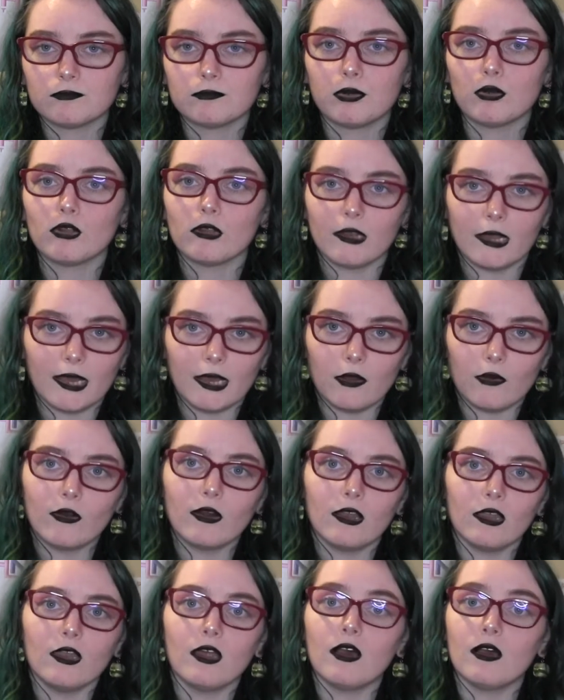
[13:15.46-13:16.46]
pull out
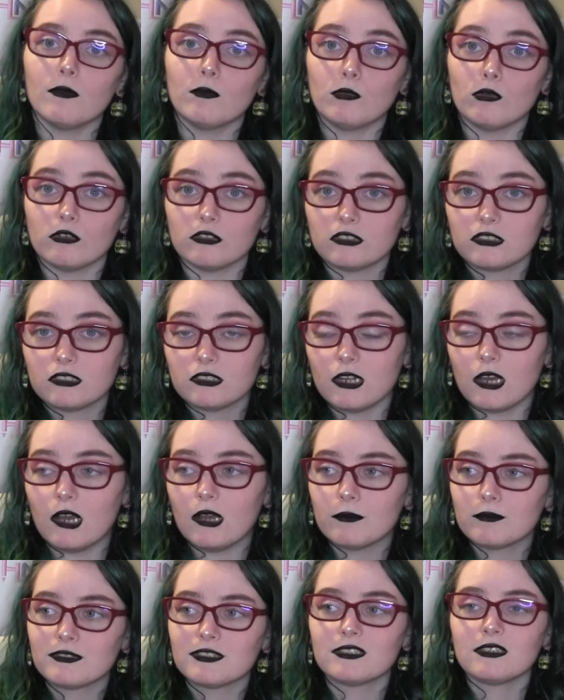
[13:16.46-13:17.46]
a lot more
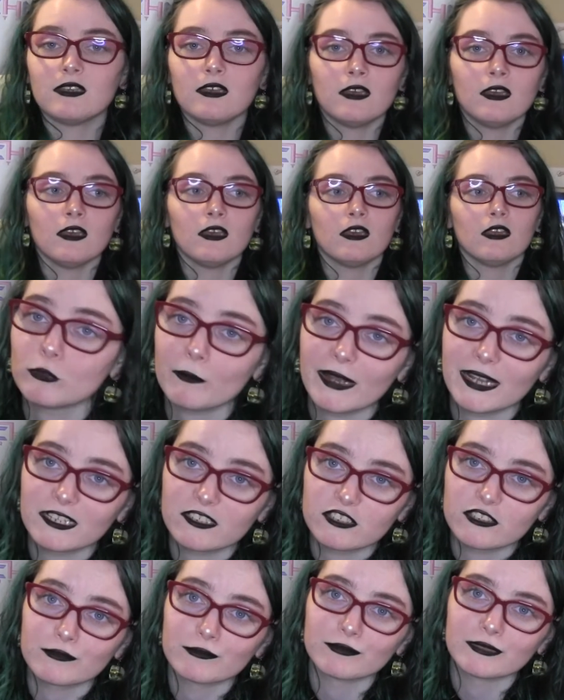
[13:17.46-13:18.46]
stops. So
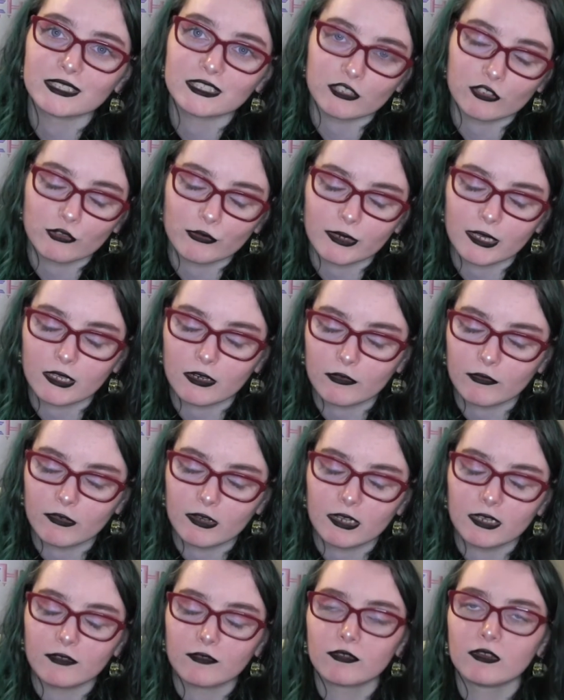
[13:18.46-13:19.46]
packaging is a 3 out of
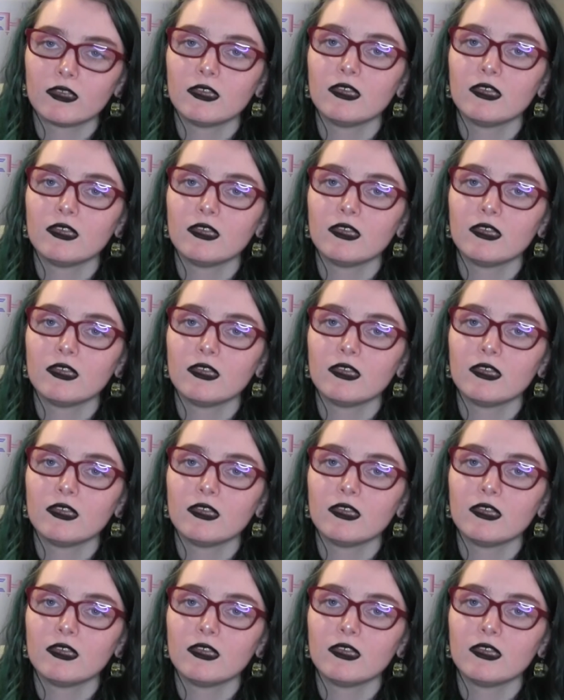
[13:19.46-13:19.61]
5.